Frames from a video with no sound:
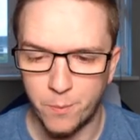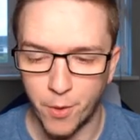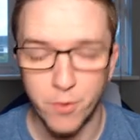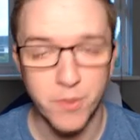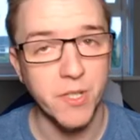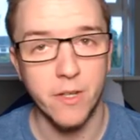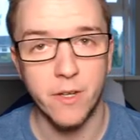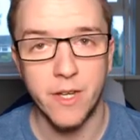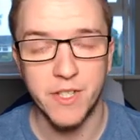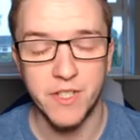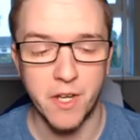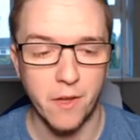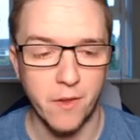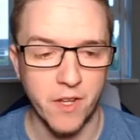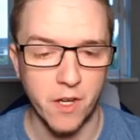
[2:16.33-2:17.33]
Bota
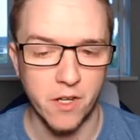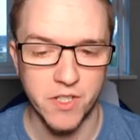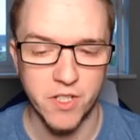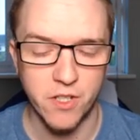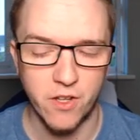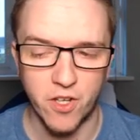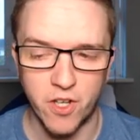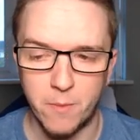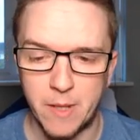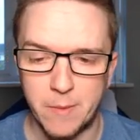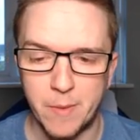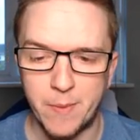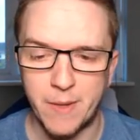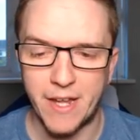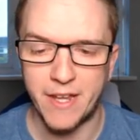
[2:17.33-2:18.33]
is another youngster that could
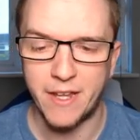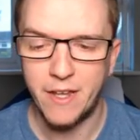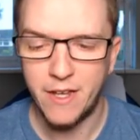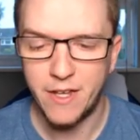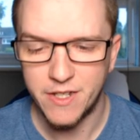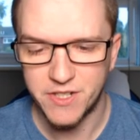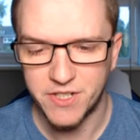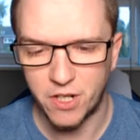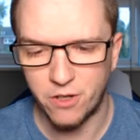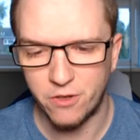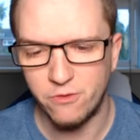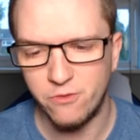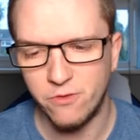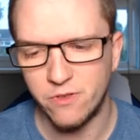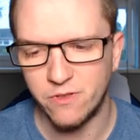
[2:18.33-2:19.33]
maybe play.
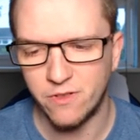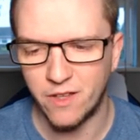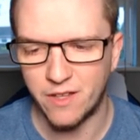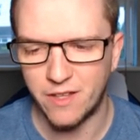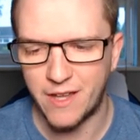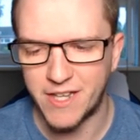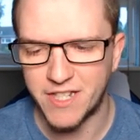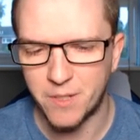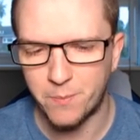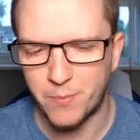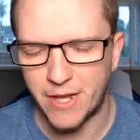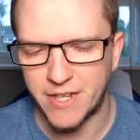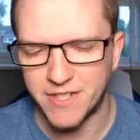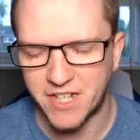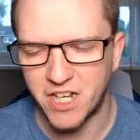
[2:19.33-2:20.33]
So
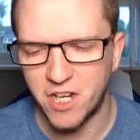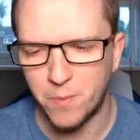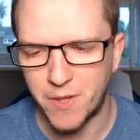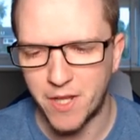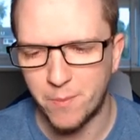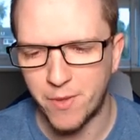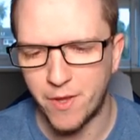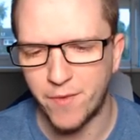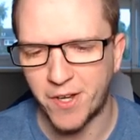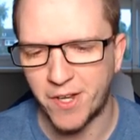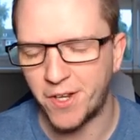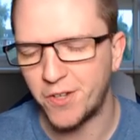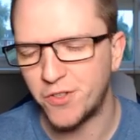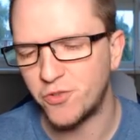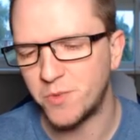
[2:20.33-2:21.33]
it's going to be a bit of a
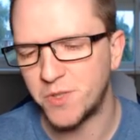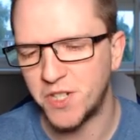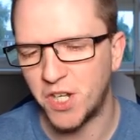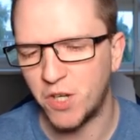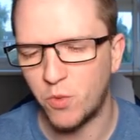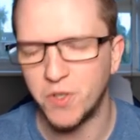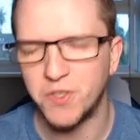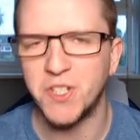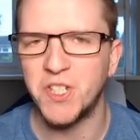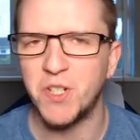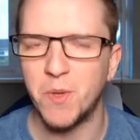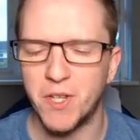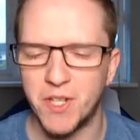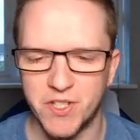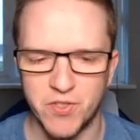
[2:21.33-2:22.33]
conundrum to know what to
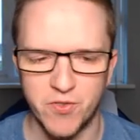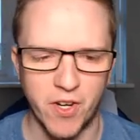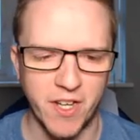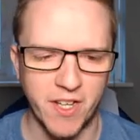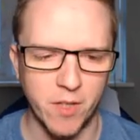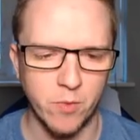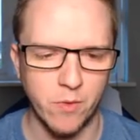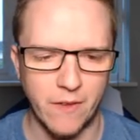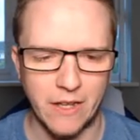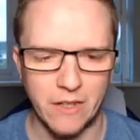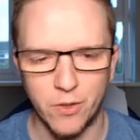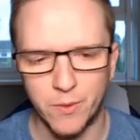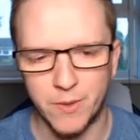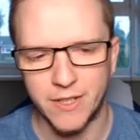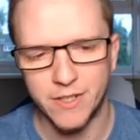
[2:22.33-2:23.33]
do with our striker without
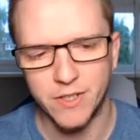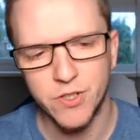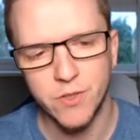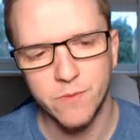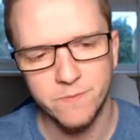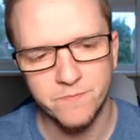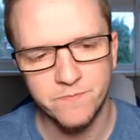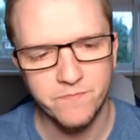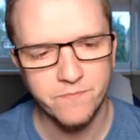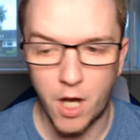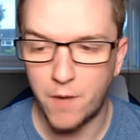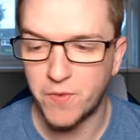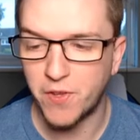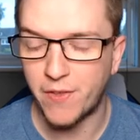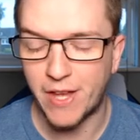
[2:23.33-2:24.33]
Lukic.
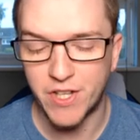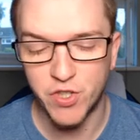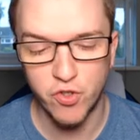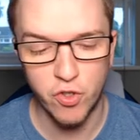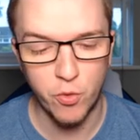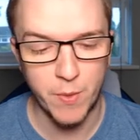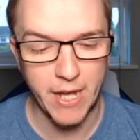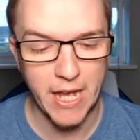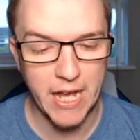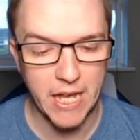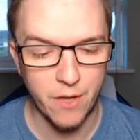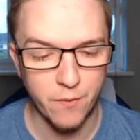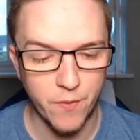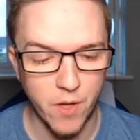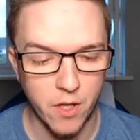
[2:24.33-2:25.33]
After that draw, we
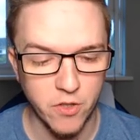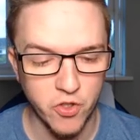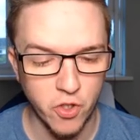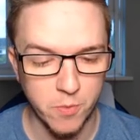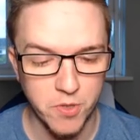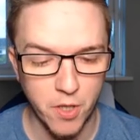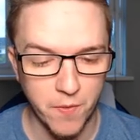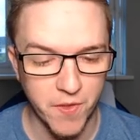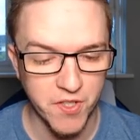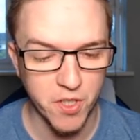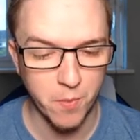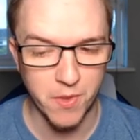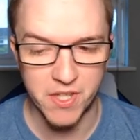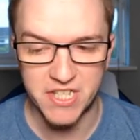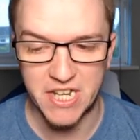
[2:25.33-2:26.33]
have dropped off the
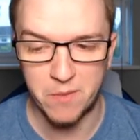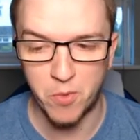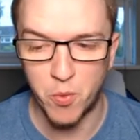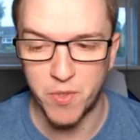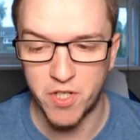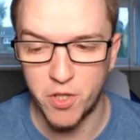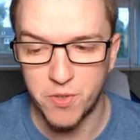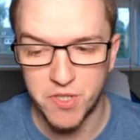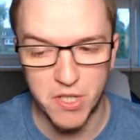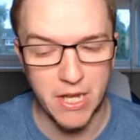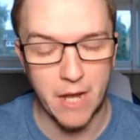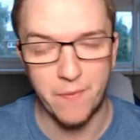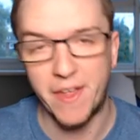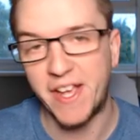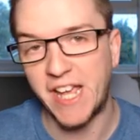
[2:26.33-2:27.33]
top of the table. We do still
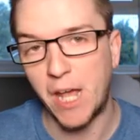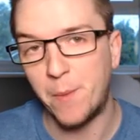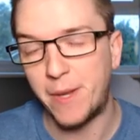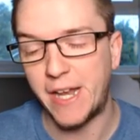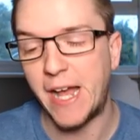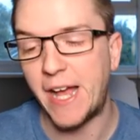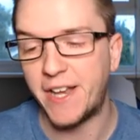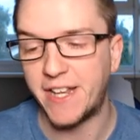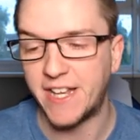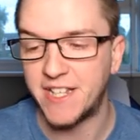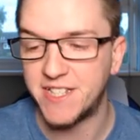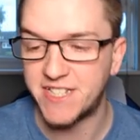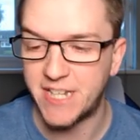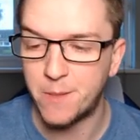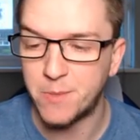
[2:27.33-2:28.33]
have that game in hand
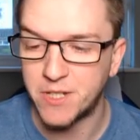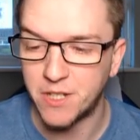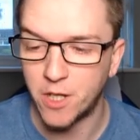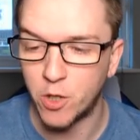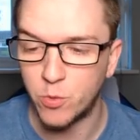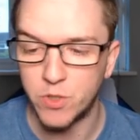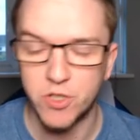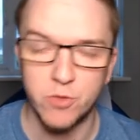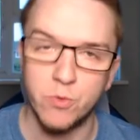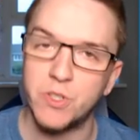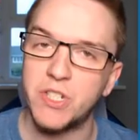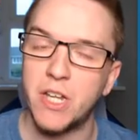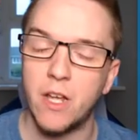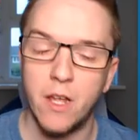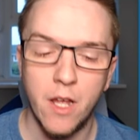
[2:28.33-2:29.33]
against Sepsia, though, which
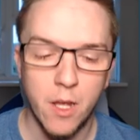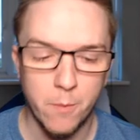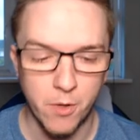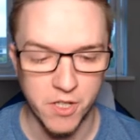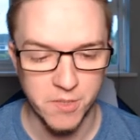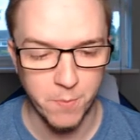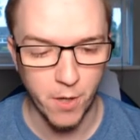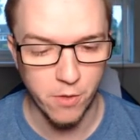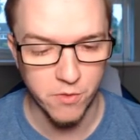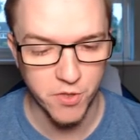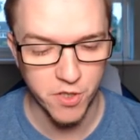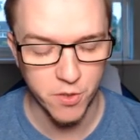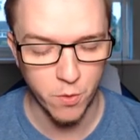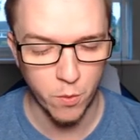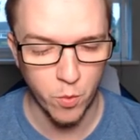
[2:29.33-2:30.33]
was postponed
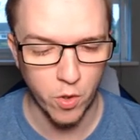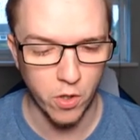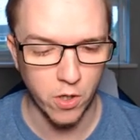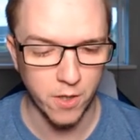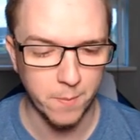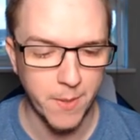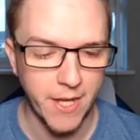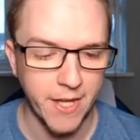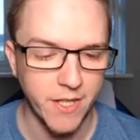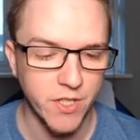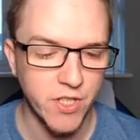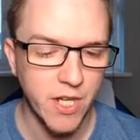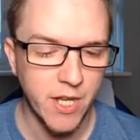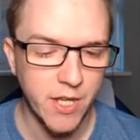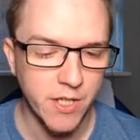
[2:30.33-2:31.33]
due to a waterlogged
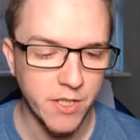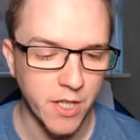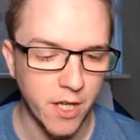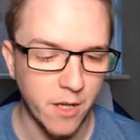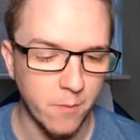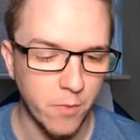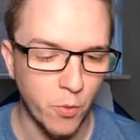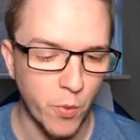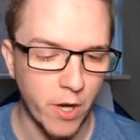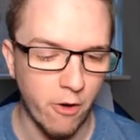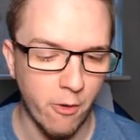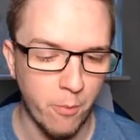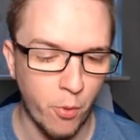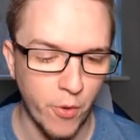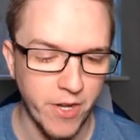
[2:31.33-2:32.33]
pitch. But
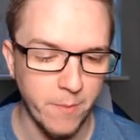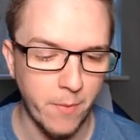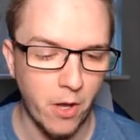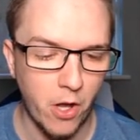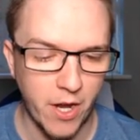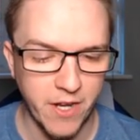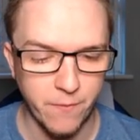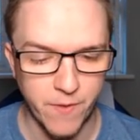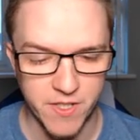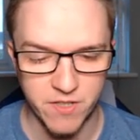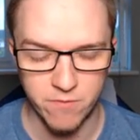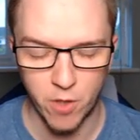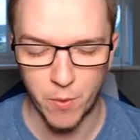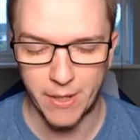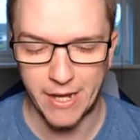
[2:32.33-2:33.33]
we're a point behind
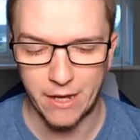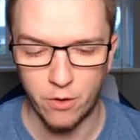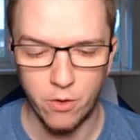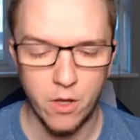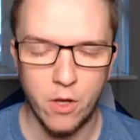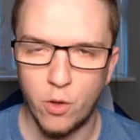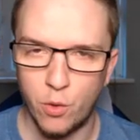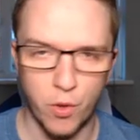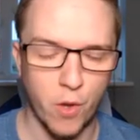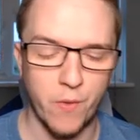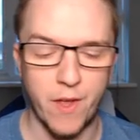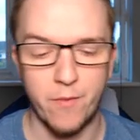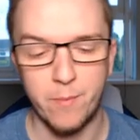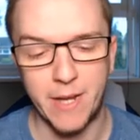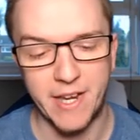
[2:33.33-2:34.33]
Vitorol now, although
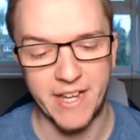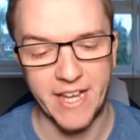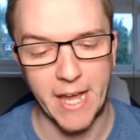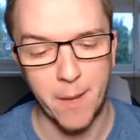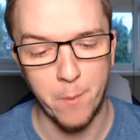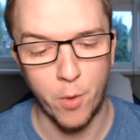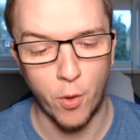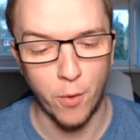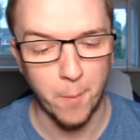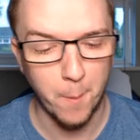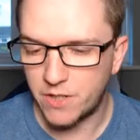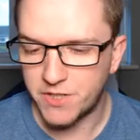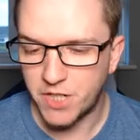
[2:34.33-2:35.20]
they've played a game more.